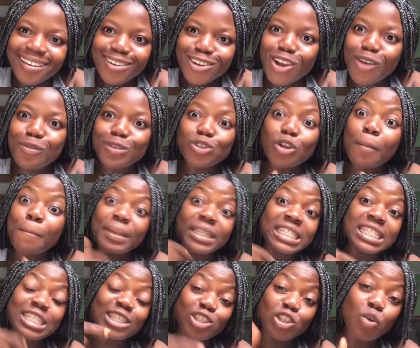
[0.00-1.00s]
Love is not
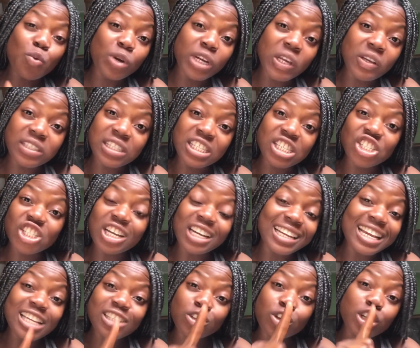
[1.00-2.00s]
beating someone else's
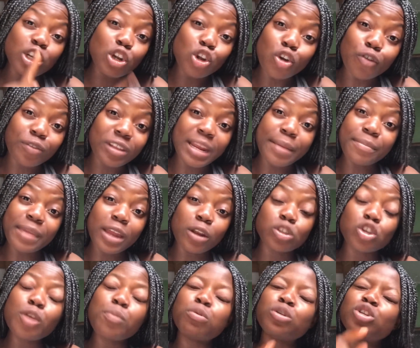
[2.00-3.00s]
child. That's not the love that I mean.
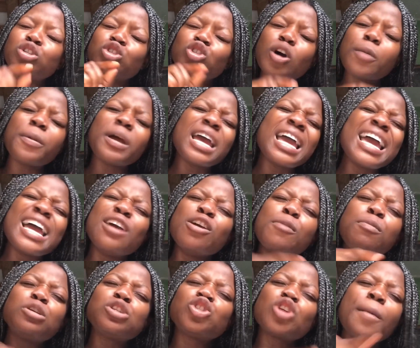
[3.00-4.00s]
So people should stop
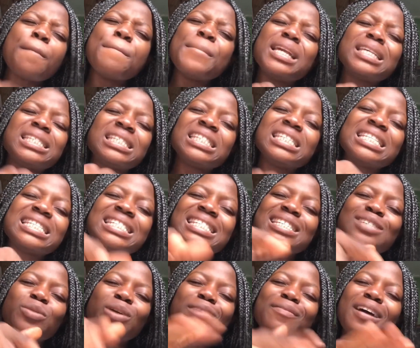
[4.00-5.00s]
mixing these
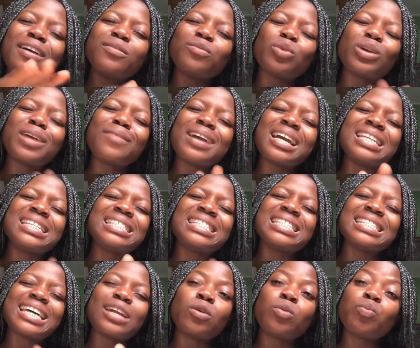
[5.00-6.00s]
things. Whatever is
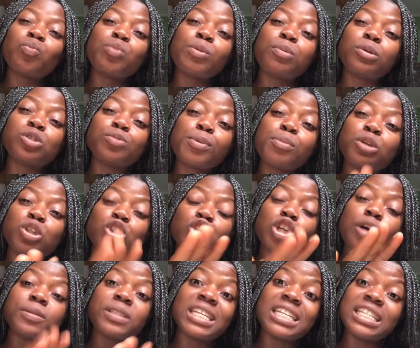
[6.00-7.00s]
this, people should
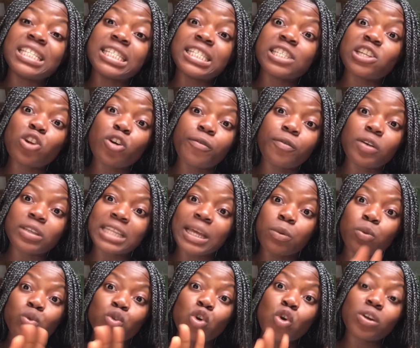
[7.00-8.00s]
stop saying it is love, because I
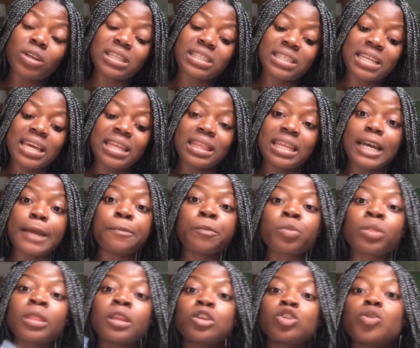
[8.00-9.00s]
would not understand that
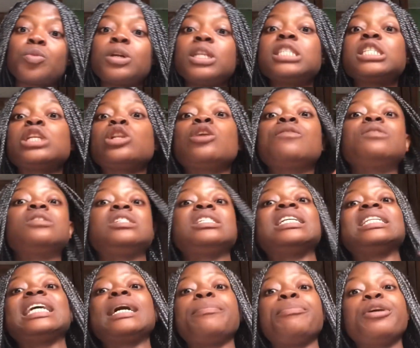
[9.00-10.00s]
somebody is in love with you
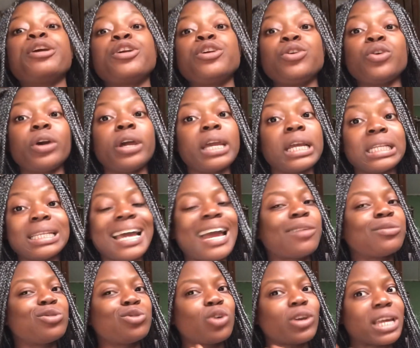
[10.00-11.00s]
and they are breaking your head.
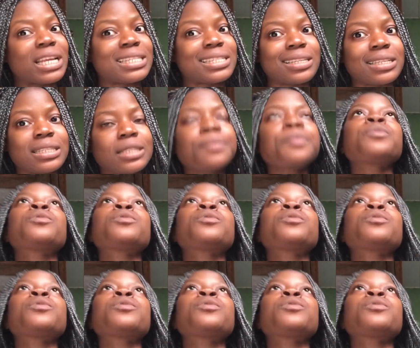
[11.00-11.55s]
I do not get it.